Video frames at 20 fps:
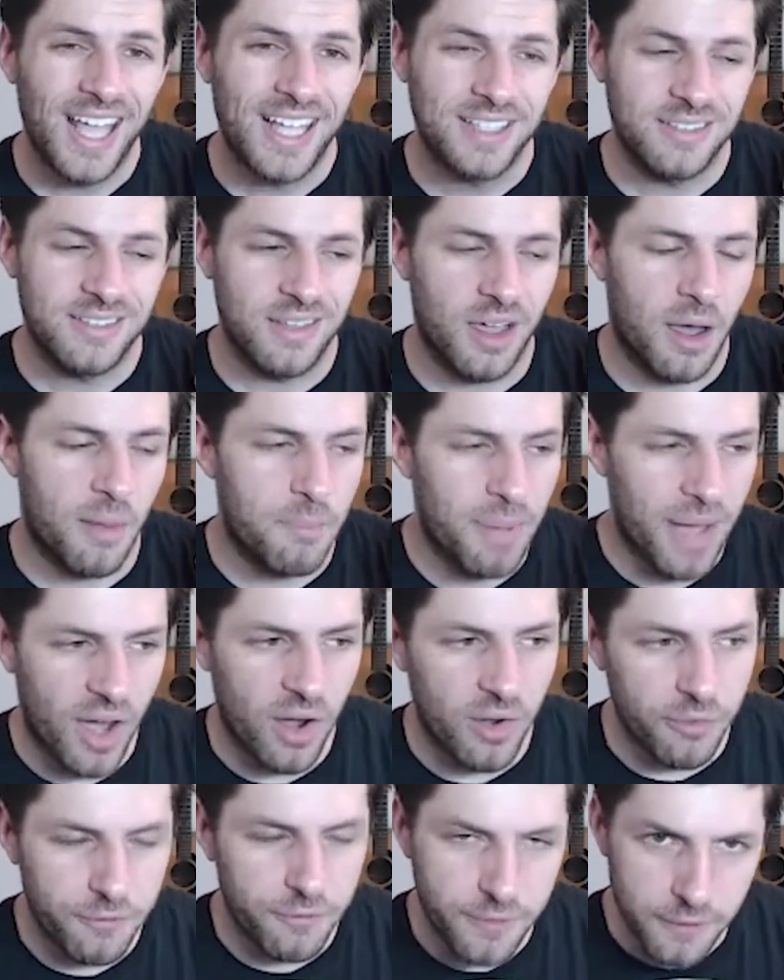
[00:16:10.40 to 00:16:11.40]

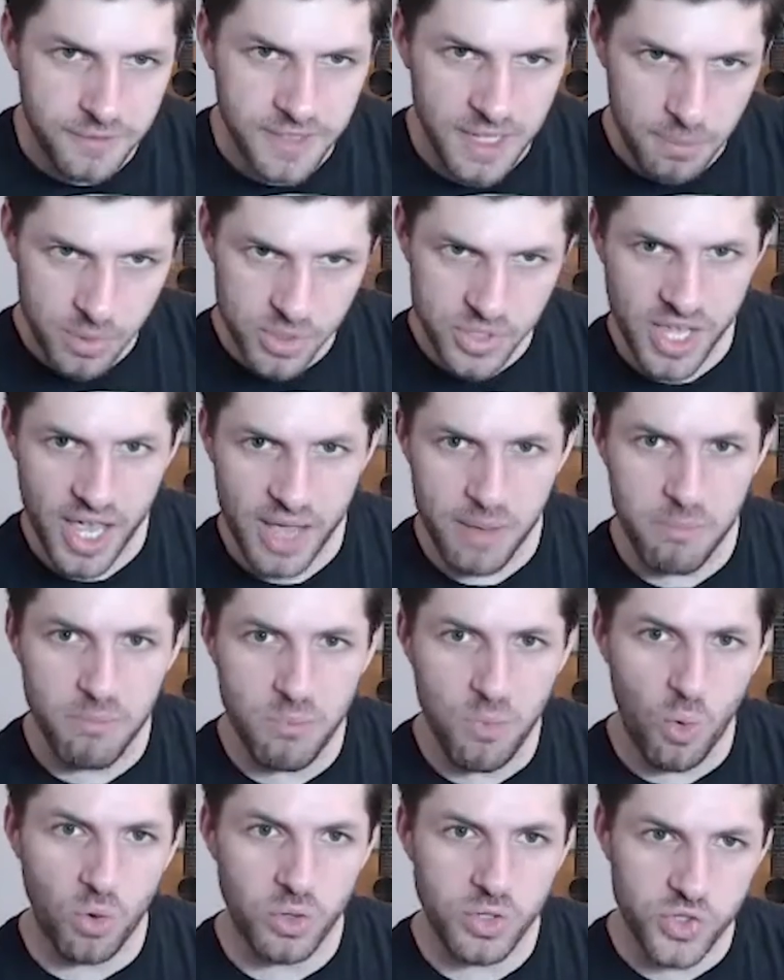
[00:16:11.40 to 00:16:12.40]
about 50%
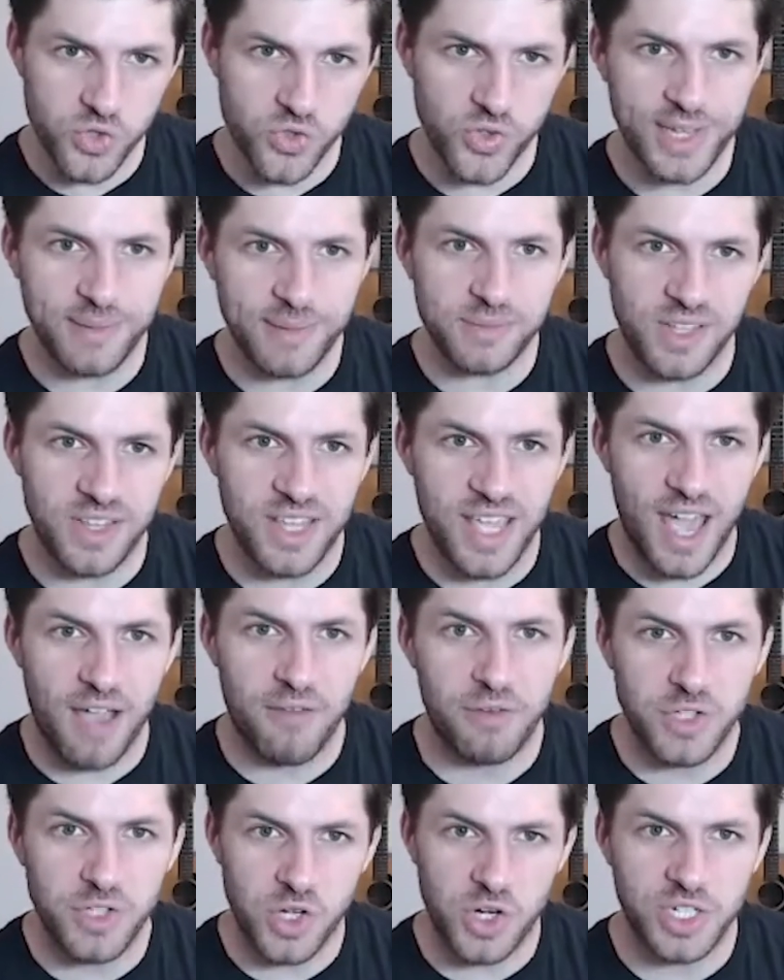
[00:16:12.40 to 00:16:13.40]
more streams than the
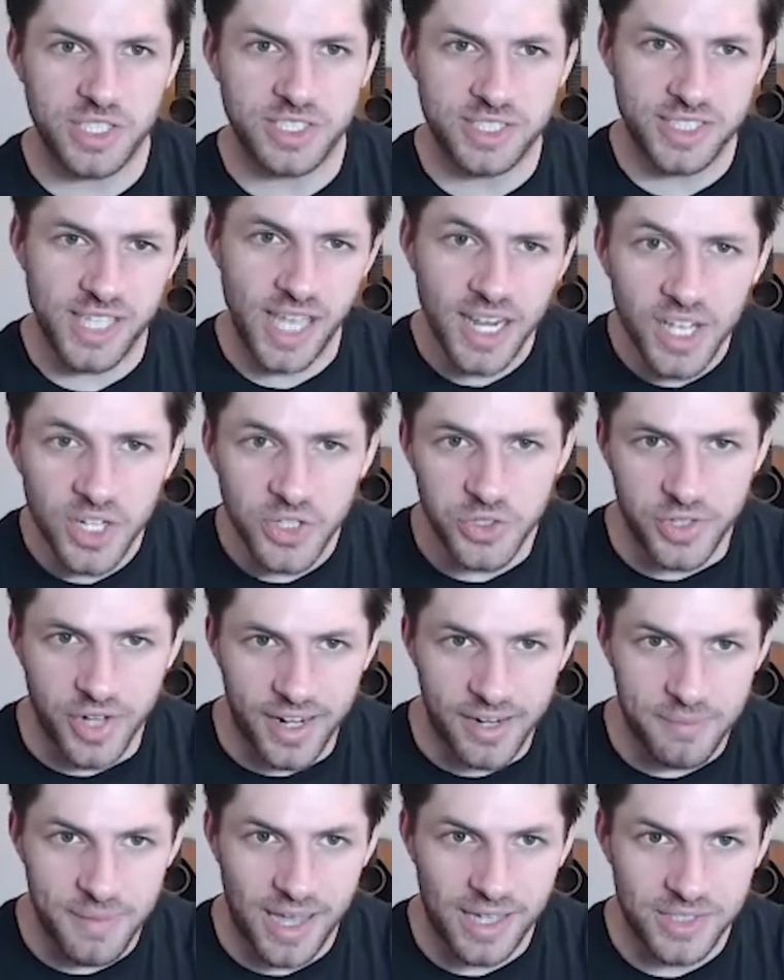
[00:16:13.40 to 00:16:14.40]
average artist is getting on
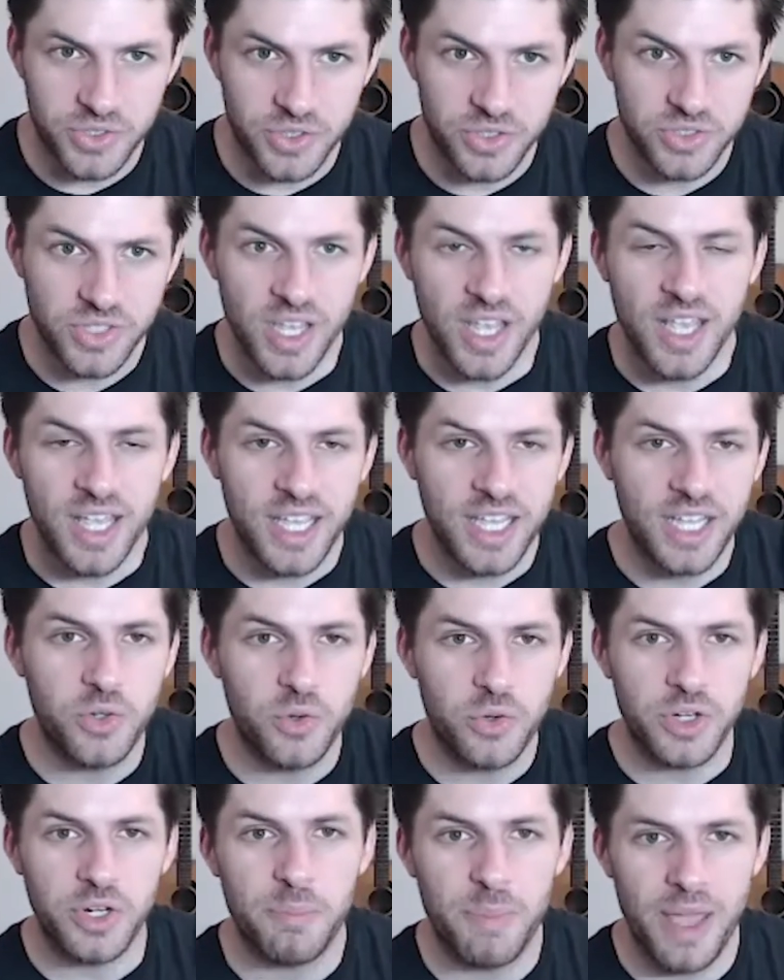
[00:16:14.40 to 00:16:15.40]
UnitedMasters in
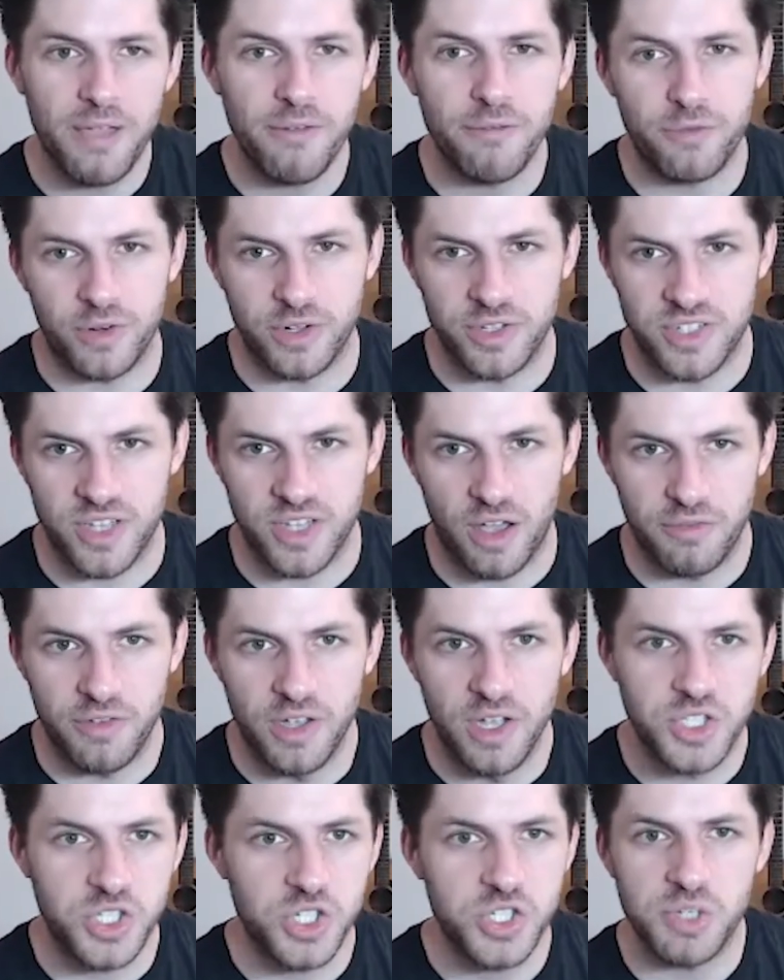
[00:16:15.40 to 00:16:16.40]
order to pay for itself,
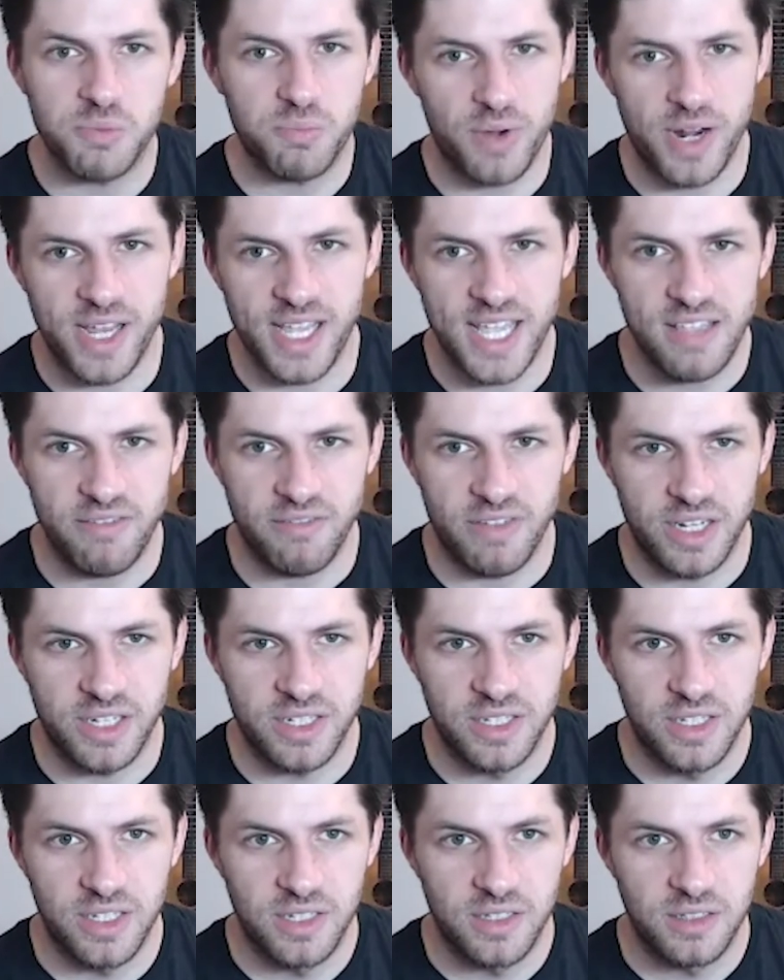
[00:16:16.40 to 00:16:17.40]
just to break even,
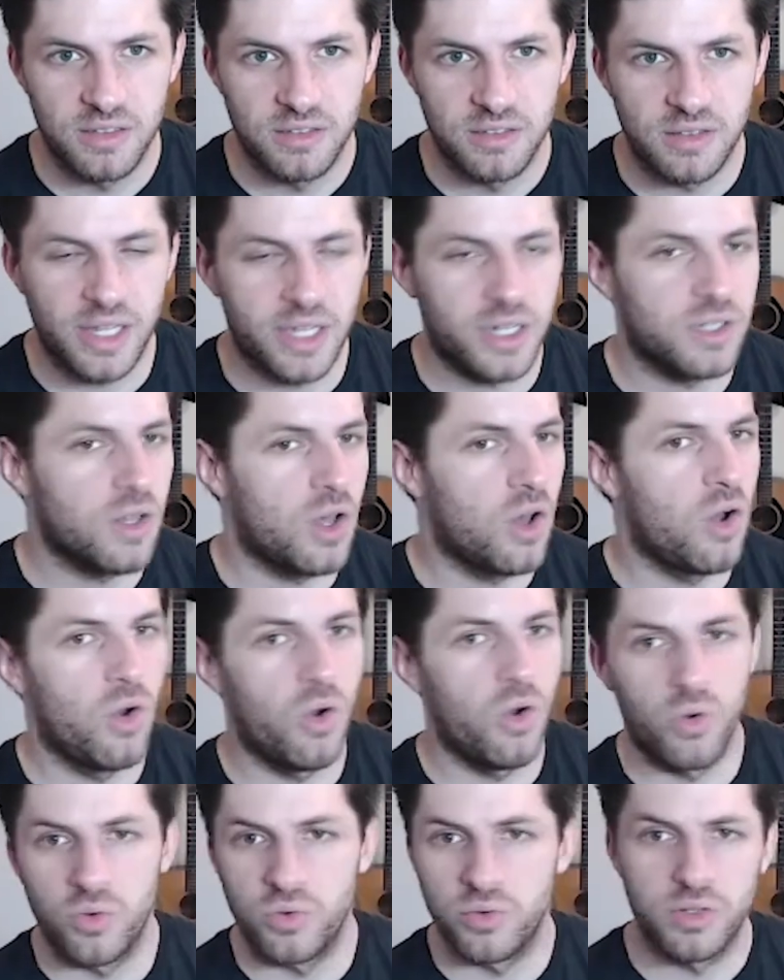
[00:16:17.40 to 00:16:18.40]
let
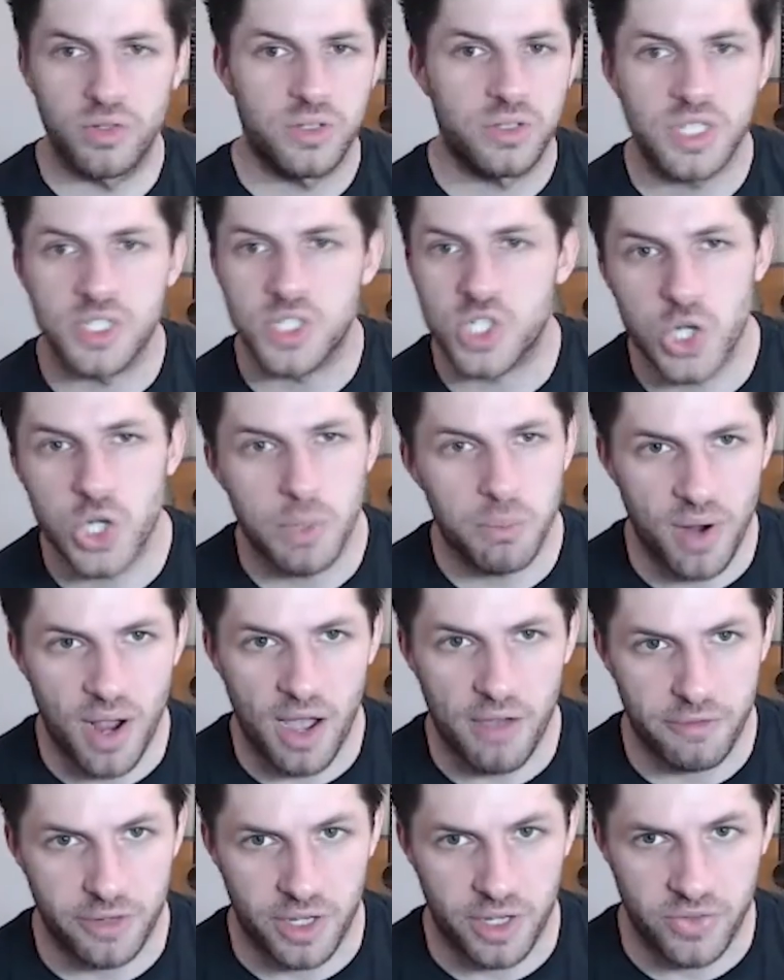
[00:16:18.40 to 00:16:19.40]
alone to turn a
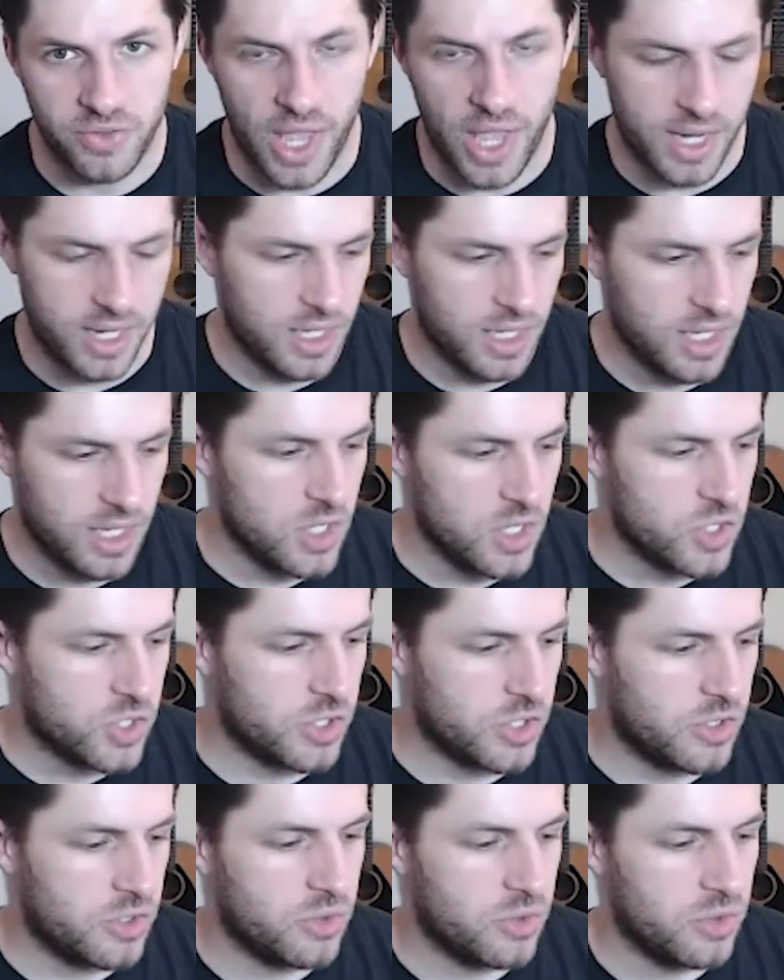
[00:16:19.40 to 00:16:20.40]
profit on that.
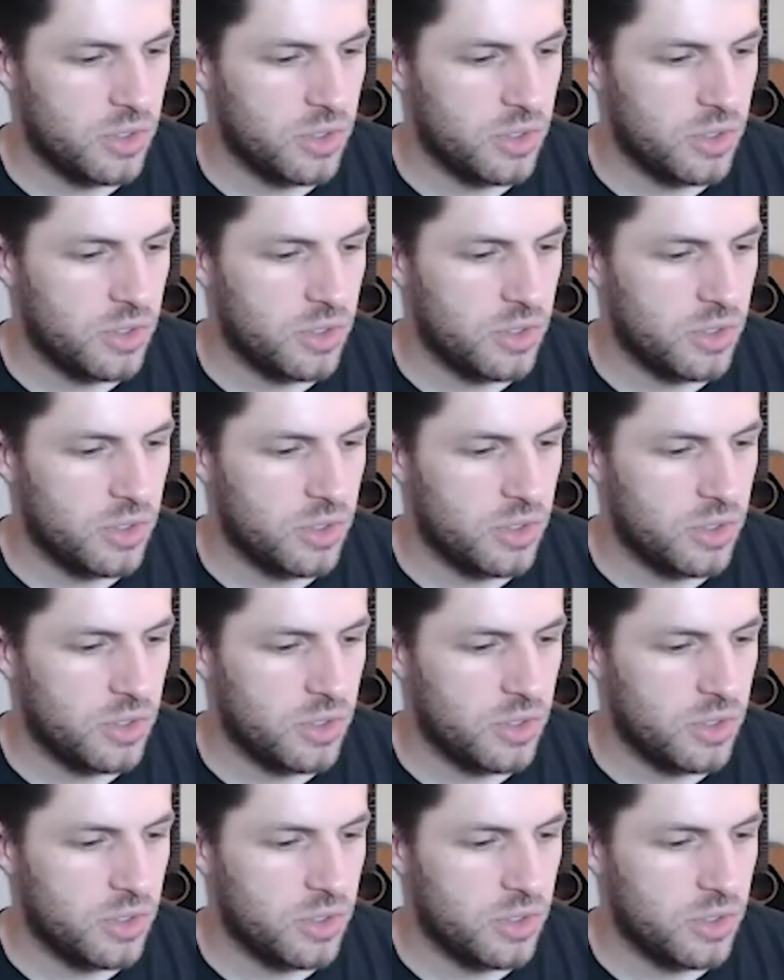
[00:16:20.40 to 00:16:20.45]
So